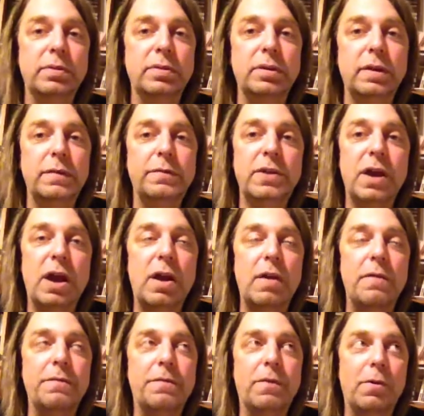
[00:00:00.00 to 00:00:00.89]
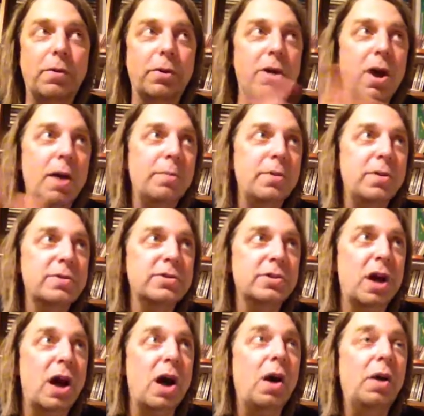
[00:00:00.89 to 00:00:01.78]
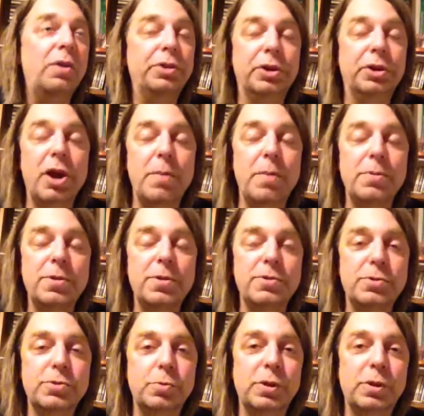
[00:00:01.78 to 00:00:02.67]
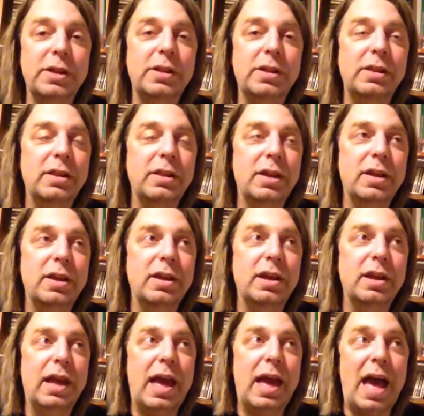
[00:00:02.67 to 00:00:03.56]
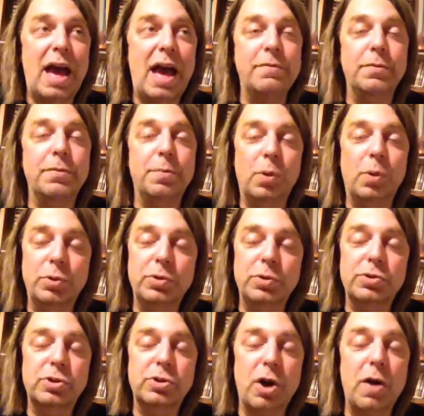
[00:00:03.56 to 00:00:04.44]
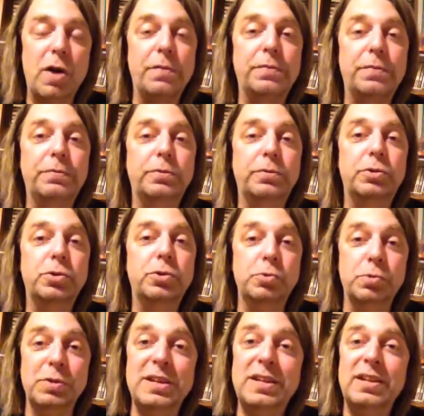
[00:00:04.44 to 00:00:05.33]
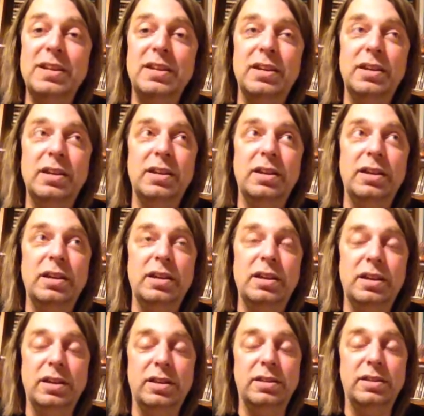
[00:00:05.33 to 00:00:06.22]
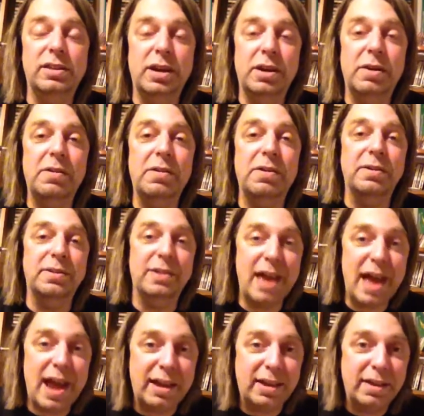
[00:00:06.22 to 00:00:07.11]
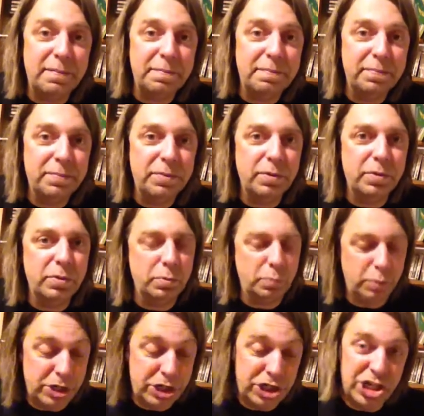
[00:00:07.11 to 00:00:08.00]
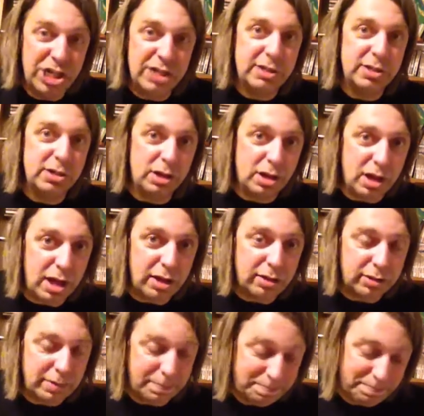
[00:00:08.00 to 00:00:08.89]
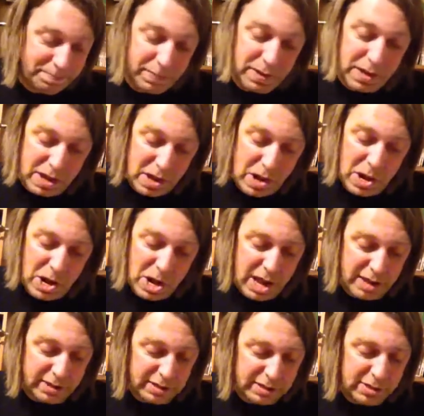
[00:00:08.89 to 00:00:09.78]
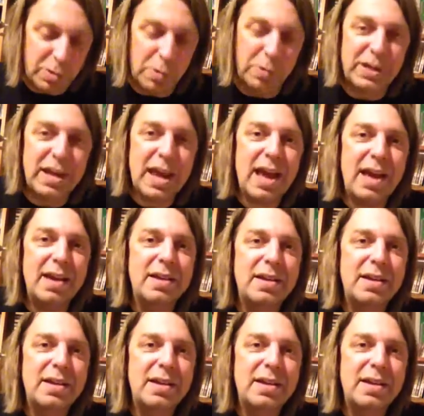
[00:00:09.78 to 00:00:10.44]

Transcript: if there are 4 goblins, all the goblins will have a bonus of 3 in their attack, which is a lot. a lot. So yeah,